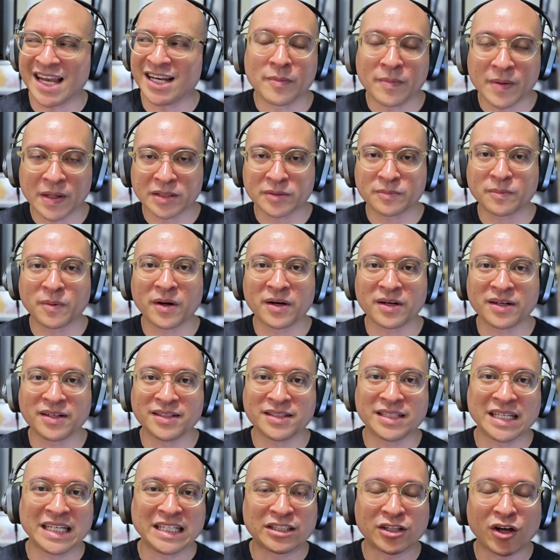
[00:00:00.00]
and the best part
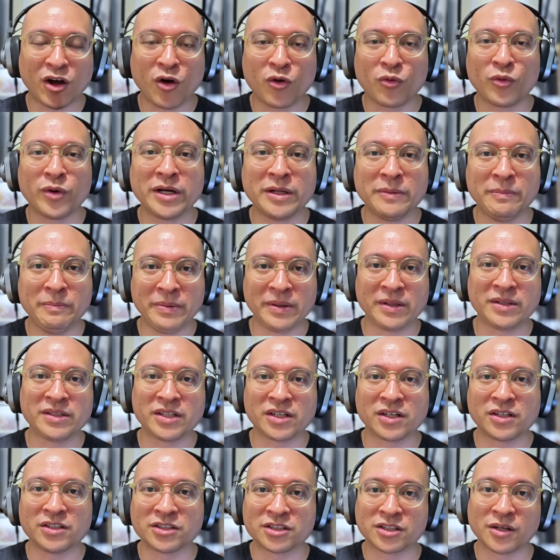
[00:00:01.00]
is it's already
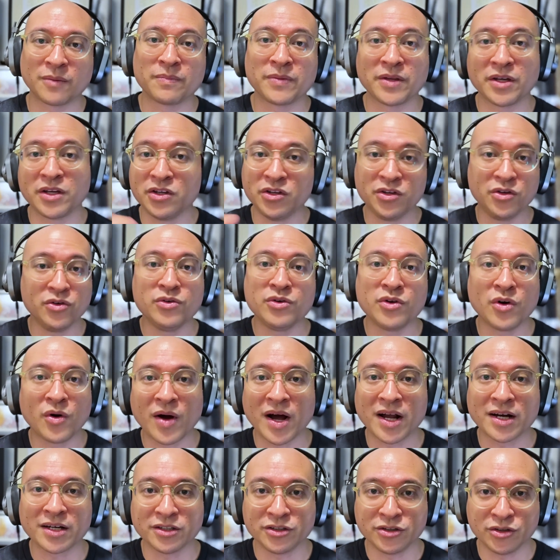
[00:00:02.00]
building on something you
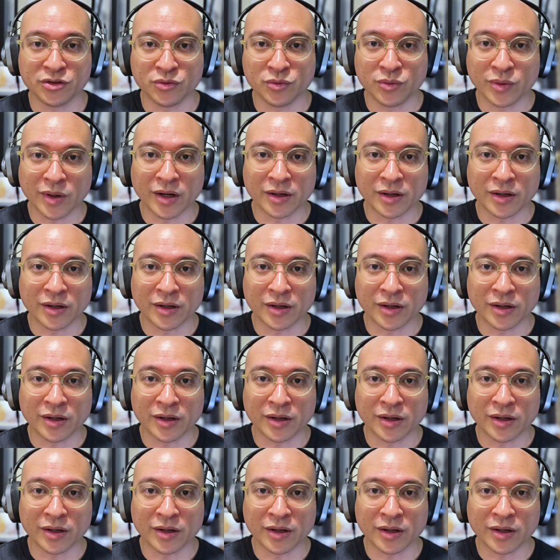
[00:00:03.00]
know how to do